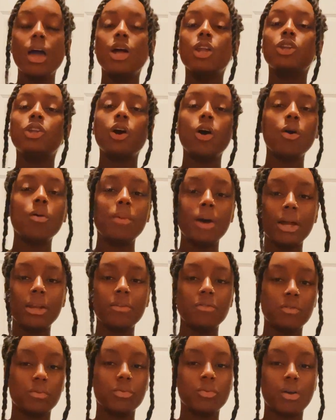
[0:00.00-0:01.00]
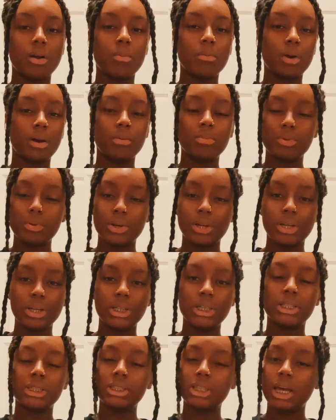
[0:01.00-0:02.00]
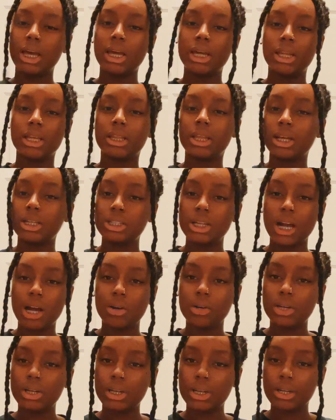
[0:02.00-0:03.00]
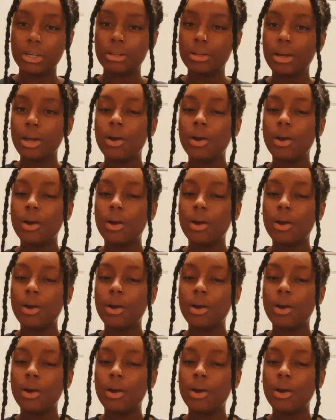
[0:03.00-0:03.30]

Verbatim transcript: nobody from Robel Pre can say that their childhood